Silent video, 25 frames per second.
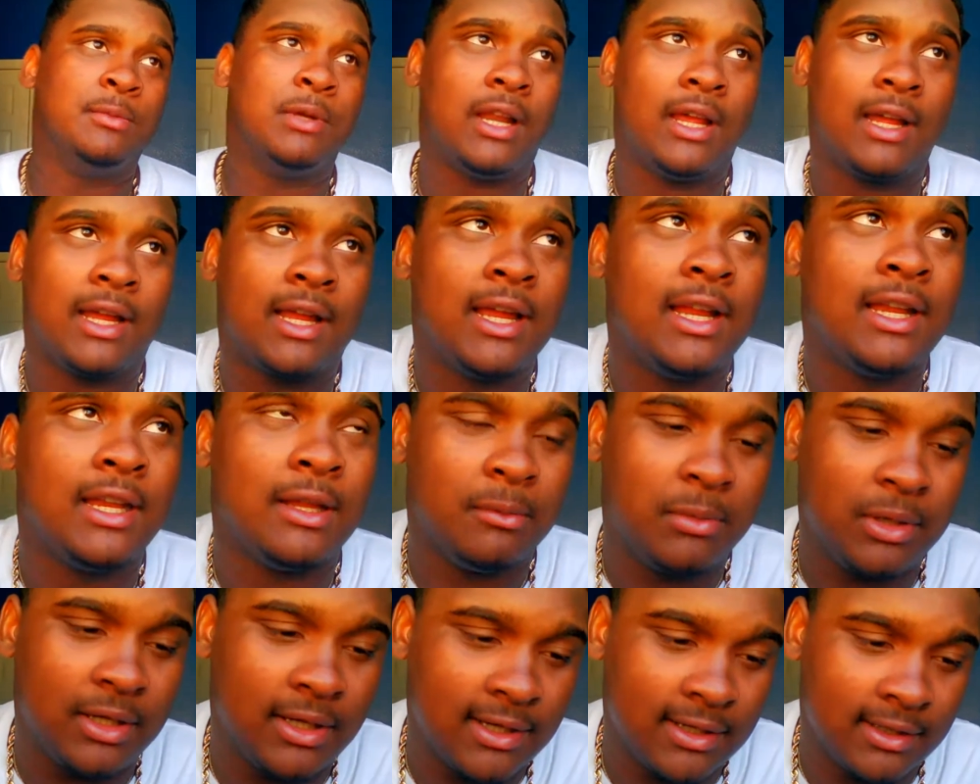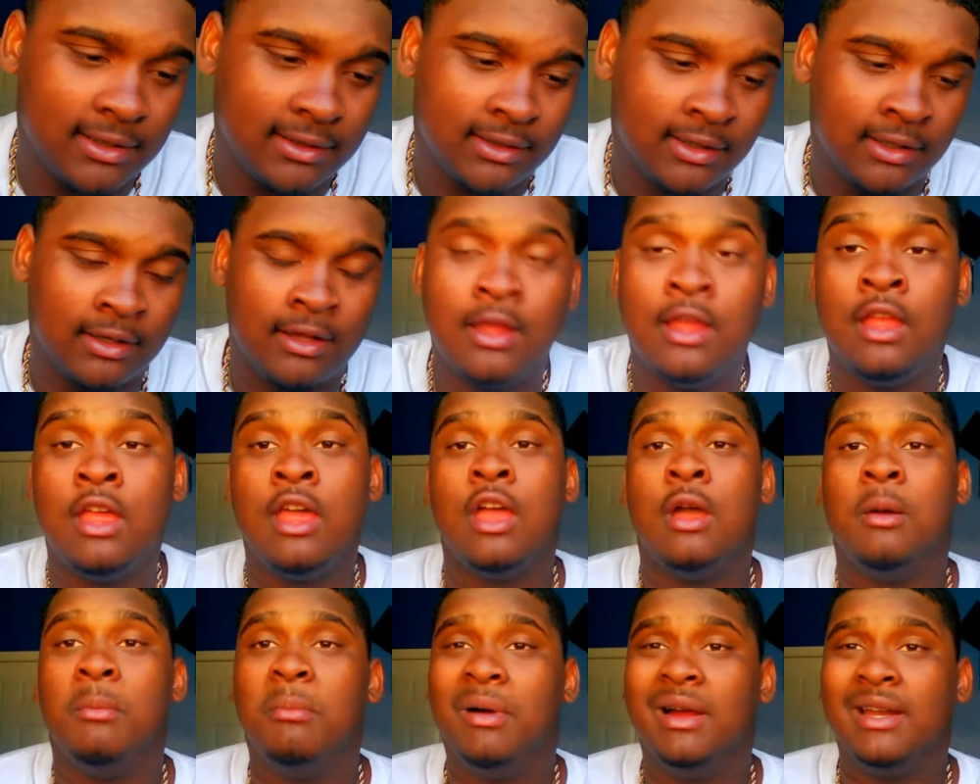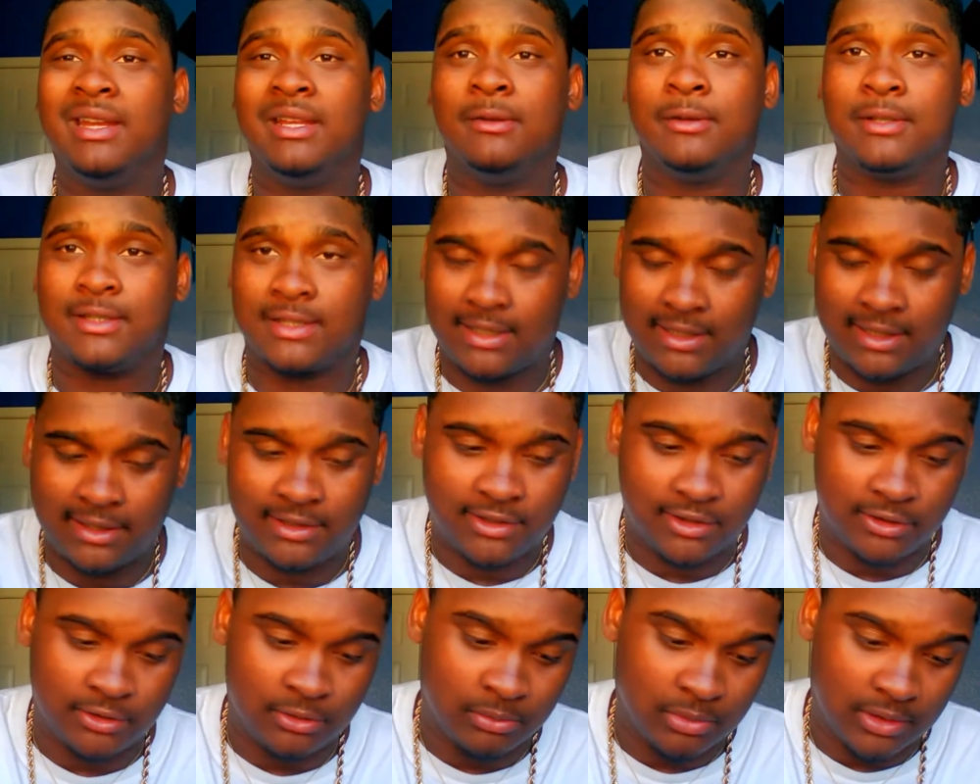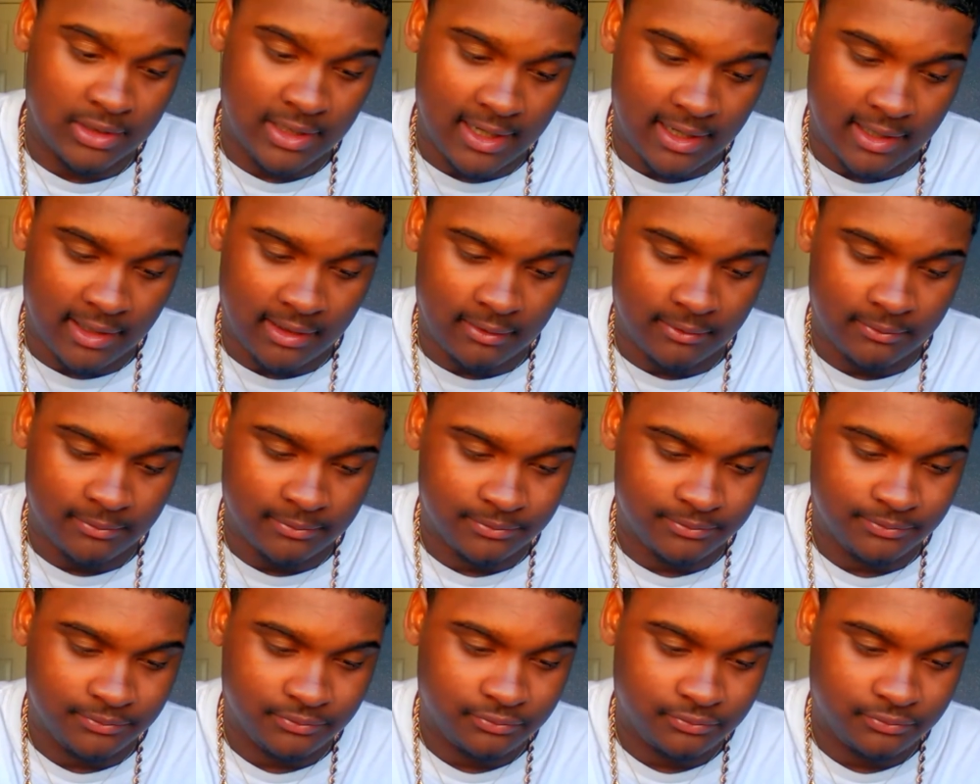to, but I couldn't because money was an issue. But now,